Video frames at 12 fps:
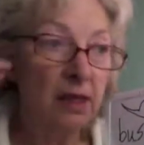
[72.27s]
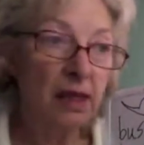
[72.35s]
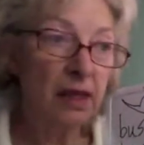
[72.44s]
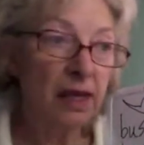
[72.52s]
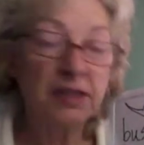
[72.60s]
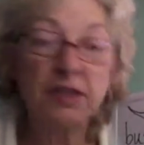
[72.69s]

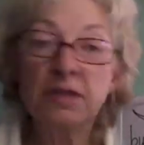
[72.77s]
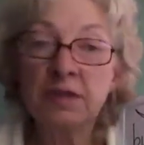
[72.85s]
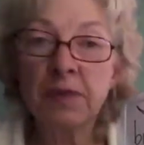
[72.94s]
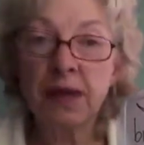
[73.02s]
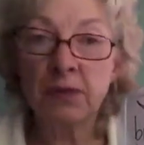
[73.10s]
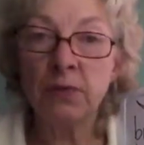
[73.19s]

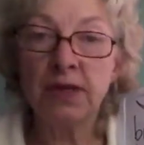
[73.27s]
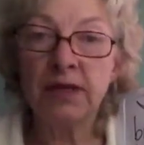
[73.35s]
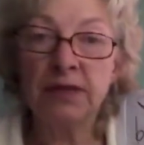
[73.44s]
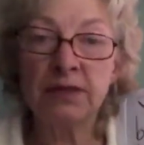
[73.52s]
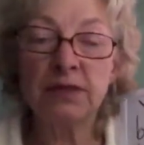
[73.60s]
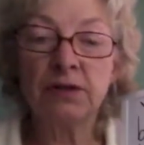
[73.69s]
anticipate what it
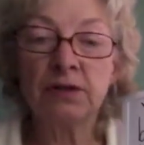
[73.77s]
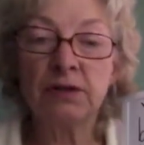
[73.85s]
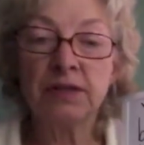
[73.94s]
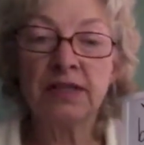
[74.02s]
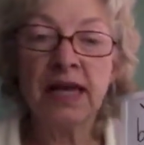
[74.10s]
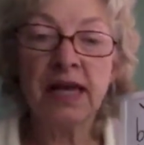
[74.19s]
is you're
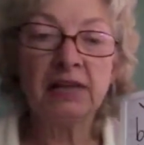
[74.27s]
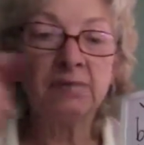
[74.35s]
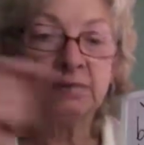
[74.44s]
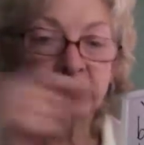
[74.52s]
saying.